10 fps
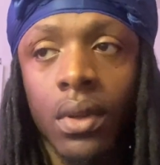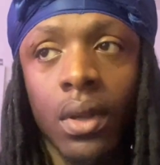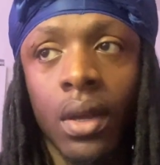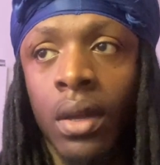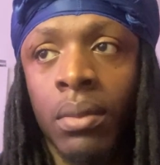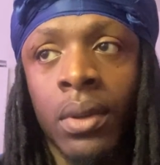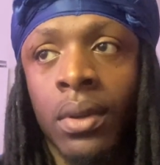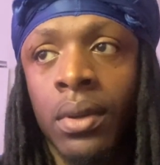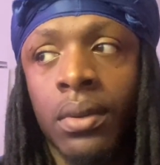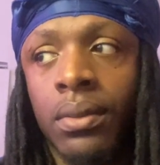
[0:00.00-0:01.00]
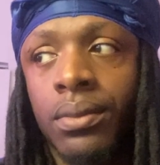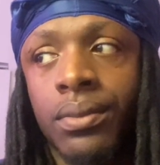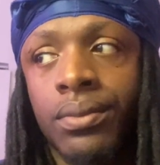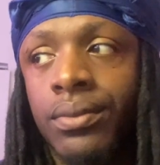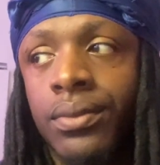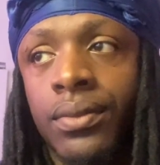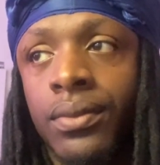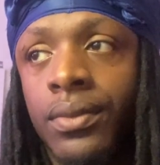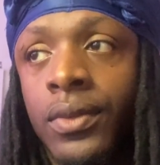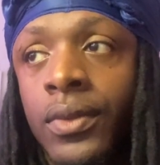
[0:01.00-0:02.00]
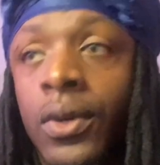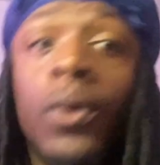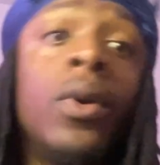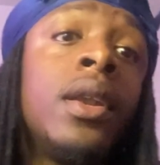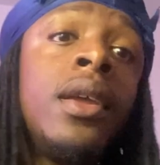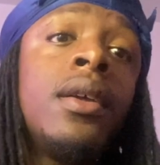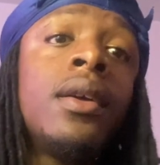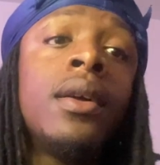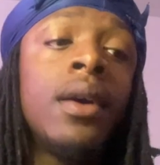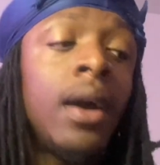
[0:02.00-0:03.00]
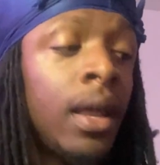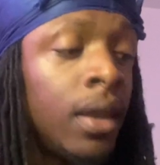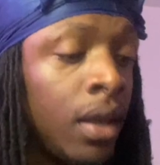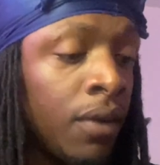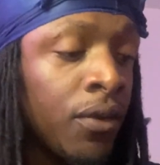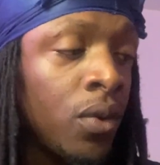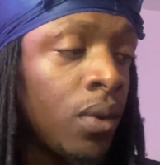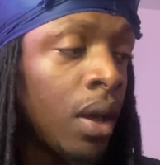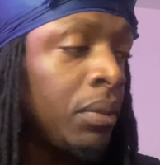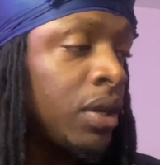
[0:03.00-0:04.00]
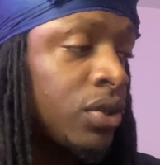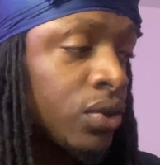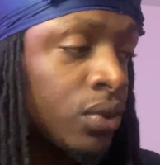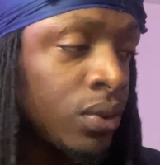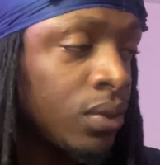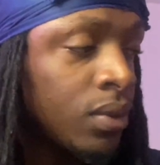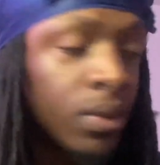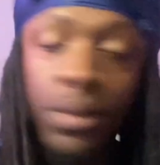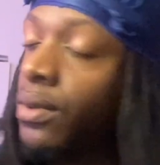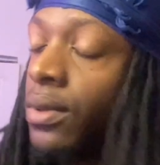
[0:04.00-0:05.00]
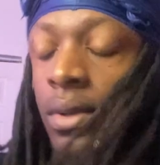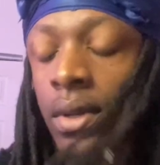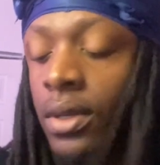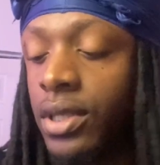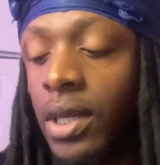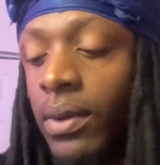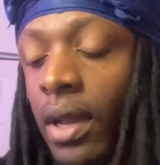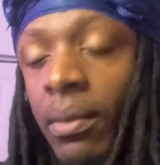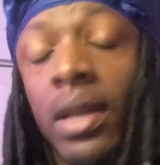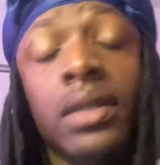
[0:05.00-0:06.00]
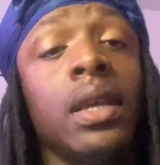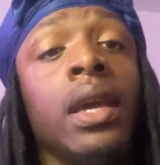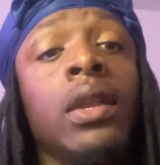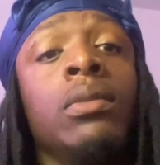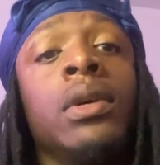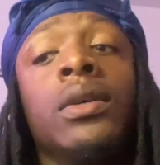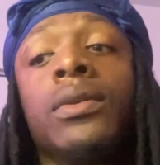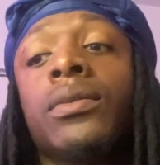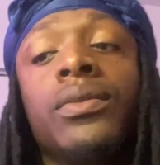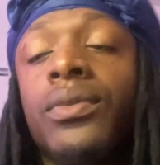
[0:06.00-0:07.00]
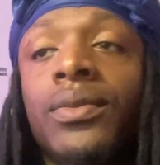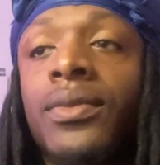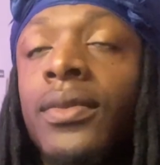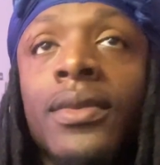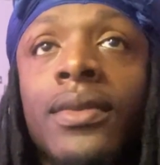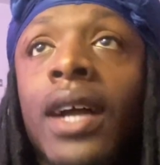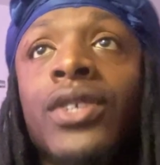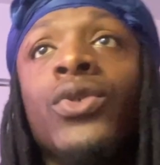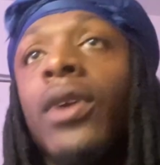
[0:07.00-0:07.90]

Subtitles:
Yeah, man. Quanny, I love you. I miss you. Shit would never be the same no more. Not you